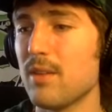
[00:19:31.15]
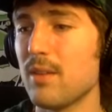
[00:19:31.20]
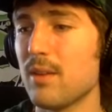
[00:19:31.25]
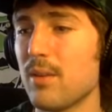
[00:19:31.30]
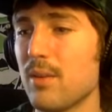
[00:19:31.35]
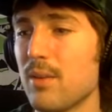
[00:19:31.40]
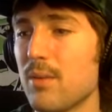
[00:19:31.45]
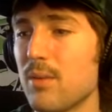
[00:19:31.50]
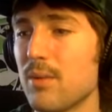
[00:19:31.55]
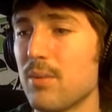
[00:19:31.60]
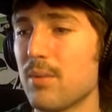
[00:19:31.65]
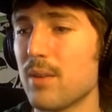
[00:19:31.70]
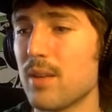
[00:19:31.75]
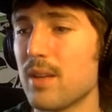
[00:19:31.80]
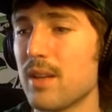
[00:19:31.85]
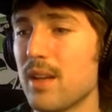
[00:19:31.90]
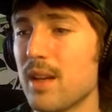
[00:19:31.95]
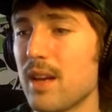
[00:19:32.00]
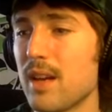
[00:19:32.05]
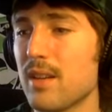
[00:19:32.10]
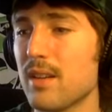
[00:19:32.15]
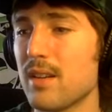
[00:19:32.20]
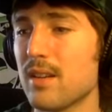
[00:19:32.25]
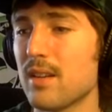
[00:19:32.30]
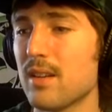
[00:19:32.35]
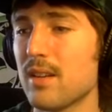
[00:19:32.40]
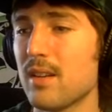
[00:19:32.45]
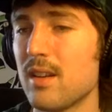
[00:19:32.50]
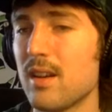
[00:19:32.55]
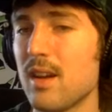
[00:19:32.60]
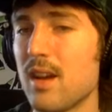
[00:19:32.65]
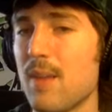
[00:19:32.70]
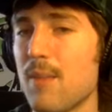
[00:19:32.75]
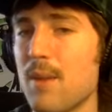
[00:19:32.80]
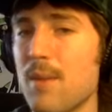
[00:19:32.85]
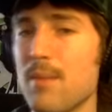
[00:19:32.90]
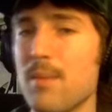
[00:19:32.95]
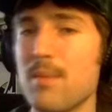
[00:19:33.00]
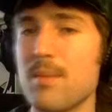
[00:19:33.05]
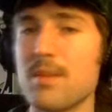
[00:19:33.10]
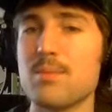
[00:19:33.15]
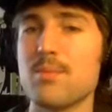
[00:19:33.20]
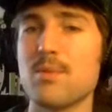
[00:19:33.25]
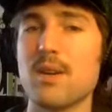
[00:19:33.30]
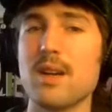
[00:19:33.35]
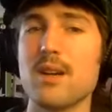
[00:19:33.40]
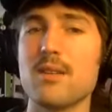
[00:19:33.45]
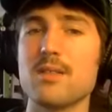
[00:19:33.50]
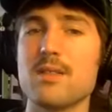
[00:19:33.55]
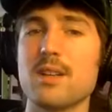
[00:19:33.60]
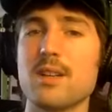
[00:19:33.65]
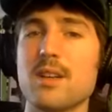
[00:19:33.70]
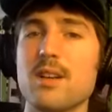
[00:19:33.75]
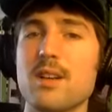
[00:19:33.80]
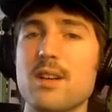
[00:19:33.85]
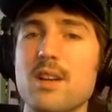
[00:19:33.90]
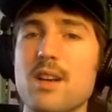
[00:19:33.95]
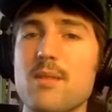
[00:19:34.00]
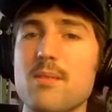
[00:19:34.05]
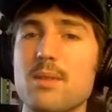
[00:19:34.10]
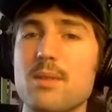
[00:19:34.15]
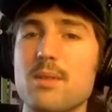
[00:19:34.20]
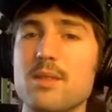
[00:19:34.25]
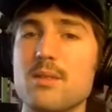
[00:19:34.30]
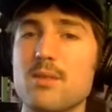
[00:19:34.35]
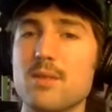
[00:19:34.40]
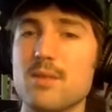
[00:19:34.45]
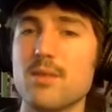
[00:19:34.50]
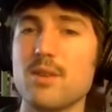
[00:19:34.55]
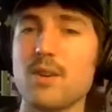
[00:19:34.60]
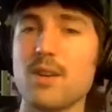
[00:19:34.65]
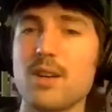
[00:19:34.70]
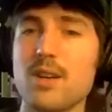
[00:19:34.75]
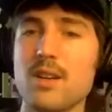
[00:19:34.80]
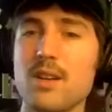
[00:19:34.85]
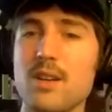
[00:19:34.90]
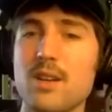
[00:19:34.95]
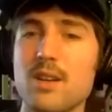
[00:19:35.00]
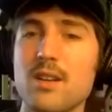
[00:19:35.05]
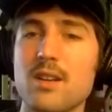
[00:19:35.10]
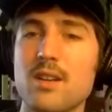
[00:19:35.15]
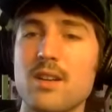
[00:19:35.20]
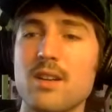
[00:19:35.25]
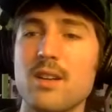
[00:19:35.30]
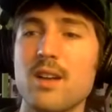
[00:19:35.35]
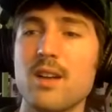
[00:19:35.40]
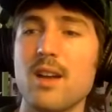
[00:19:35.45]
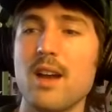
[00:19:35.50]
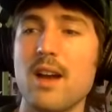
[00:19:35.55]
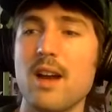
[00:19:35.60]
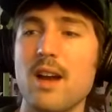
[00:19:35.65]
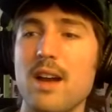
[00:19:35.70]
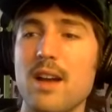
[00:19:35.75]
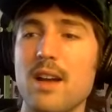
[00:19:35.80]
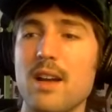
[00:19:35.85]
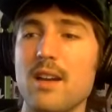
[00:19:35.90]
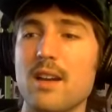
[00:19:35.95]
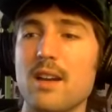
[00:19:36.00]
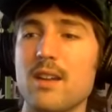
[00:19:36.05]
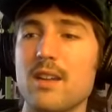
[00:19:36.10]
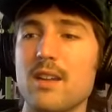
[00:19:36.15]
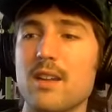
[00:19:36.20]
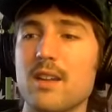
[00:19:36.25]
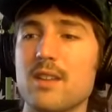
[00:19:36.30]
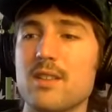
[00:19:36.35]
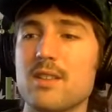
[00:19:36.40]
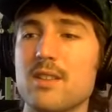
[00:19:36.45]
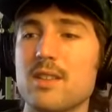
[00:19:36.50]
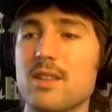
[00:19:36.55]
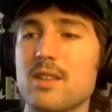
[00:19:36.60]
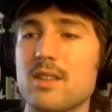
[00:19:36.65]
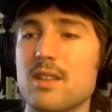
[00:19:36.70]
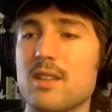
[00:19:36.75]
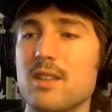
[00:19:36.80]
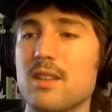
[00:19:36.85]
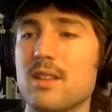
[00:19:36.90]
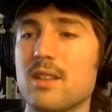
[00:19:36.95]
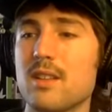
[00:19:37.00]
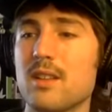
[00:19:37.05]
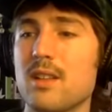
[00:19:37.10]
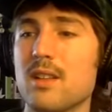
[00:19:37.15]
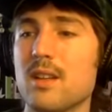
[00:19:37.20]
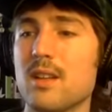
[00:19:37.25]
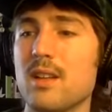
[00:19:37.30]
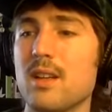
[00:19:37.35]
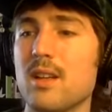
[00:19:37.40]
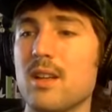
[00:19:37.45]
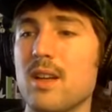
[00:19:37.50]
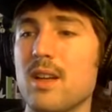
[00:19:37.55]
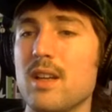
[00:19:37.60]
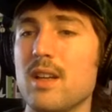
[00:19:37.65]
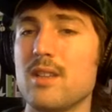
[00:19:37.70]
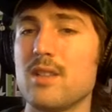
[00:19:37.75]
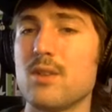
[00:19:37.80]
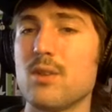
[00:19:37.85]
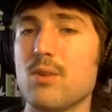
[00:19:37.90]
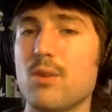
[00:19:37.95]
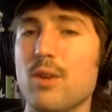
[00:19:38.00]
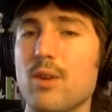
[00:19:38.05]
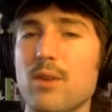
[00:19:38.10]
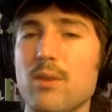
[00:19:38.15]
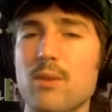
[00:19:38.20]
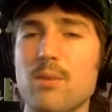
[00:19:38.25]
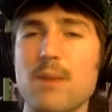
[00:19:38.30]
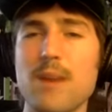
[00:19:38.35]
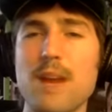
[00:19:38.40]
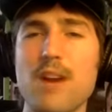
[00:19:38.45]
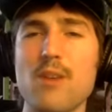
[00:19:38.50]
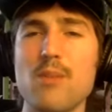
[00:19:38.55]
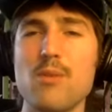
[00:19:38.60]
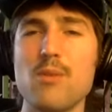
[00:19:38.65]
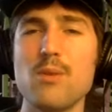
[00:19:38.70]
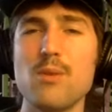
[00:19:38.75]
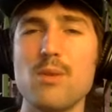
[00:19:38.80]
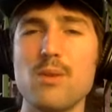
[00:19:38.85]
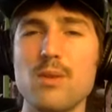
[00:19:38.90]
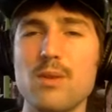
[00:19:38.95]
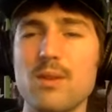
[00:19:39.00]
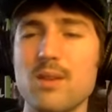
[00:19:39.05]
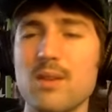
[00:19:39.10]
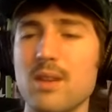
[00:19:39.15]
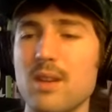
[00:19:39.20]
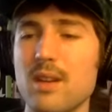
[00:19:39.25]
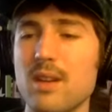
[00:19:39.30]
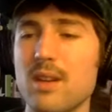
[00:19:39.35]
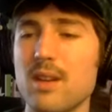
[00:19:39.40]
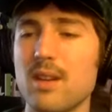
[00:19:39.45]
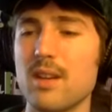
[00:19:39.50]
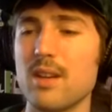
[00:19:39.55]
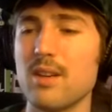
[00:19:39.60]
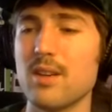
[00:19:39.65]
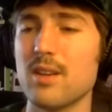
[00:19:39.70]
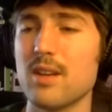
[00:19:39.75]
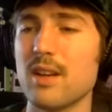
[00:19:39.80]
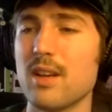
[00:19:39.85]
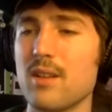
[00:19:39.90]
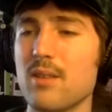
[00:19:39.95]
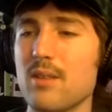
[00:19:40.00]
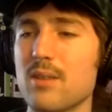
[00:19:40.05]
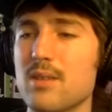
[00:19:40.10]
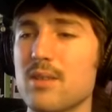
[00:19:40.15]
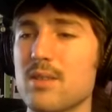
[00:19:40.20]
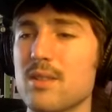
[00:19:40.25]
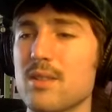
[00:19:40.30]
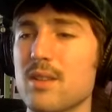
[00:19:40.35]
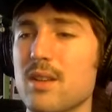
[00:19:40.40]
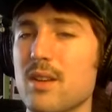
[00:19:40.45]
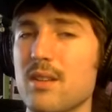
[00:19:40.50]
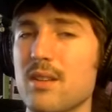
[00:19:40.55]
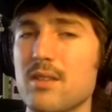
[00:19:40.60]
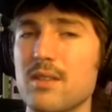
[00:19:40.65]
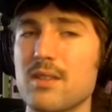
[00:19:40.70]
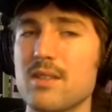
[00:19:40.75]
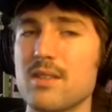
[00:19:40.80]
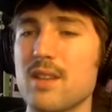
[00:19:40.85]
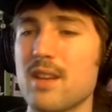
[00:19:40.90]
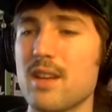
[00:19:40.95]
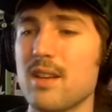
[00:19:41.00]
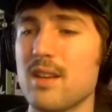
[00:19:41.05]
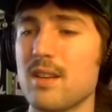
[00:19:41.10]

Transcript: I went with my dad. I might be mispronouncing her name, but she was very good. And I think she is touring with Paramore in the UK, which is kind of insane.